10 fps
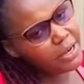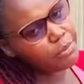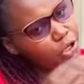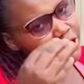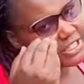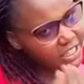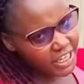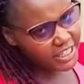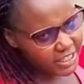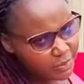because
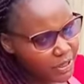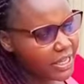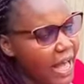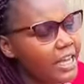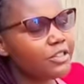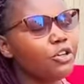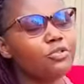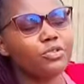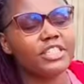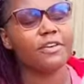it is bigger. It's going
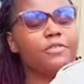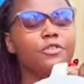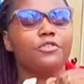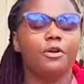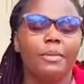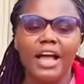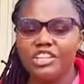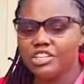to save you so much